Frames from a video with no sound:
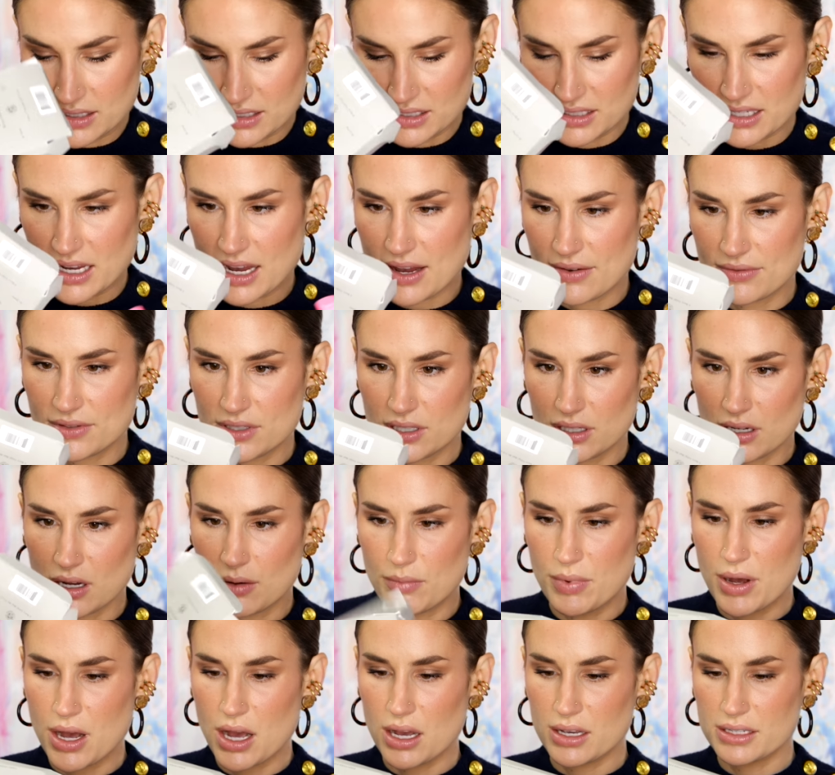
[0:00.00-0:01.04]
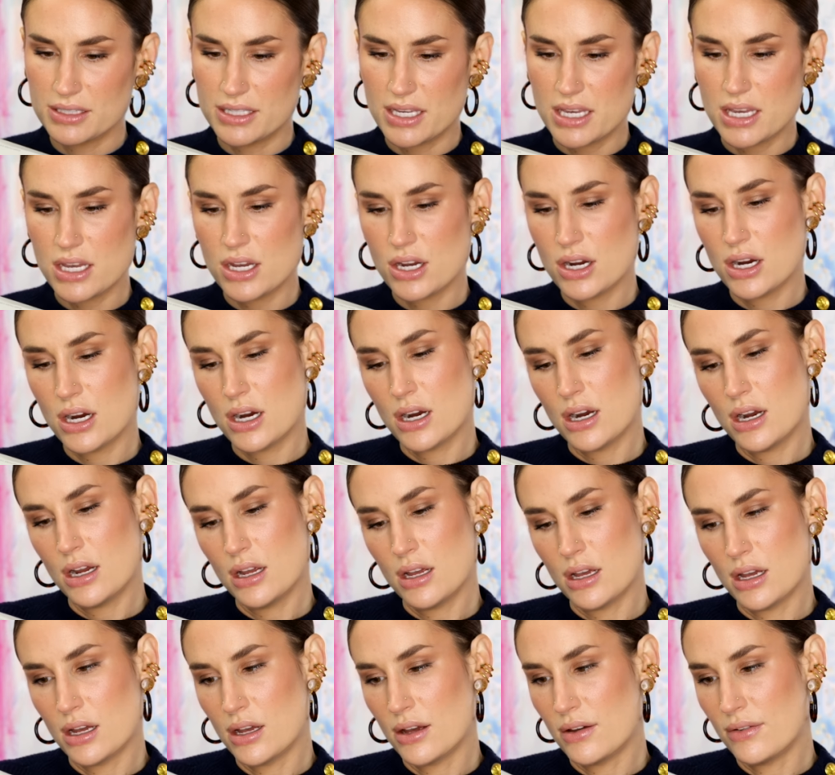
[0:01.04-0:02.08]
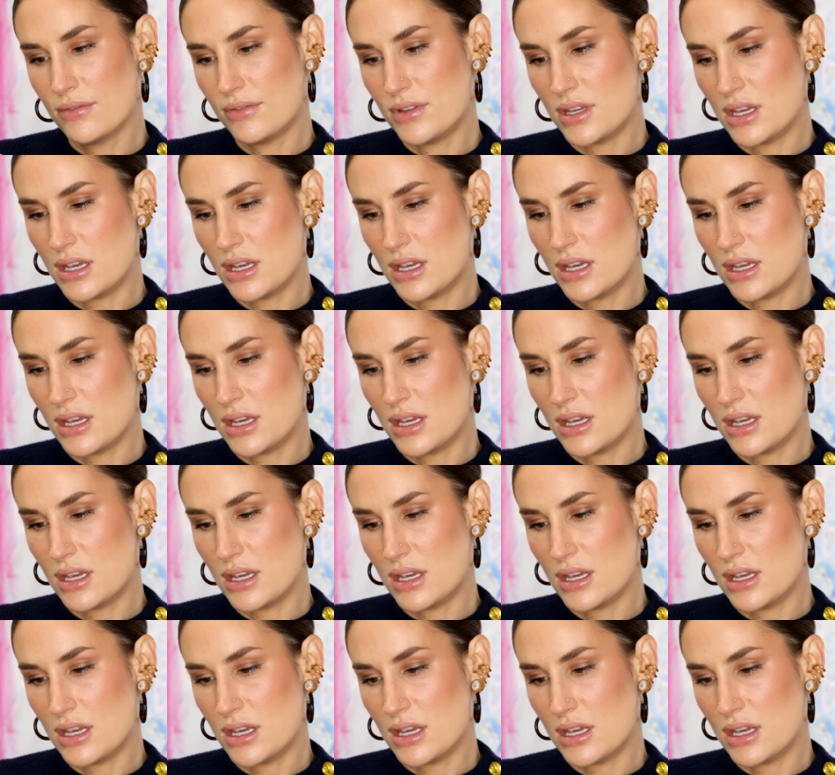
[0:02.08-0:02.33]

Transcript: saved a box here of